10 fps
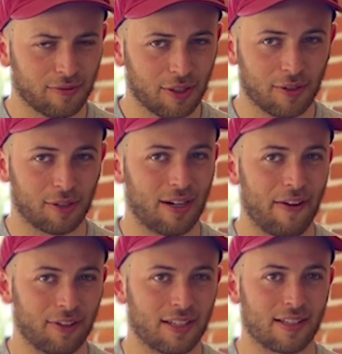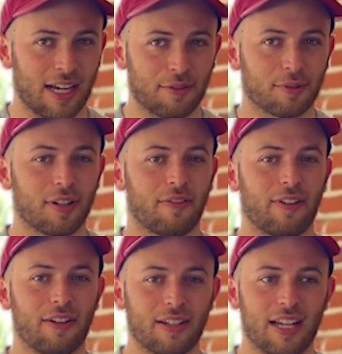go the graphic design route. I
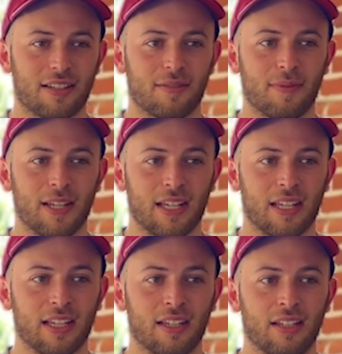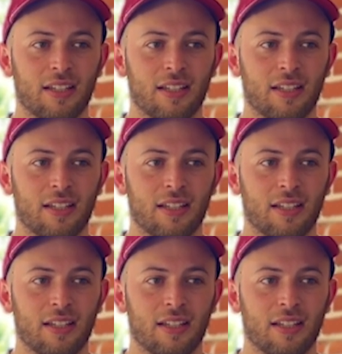found that to be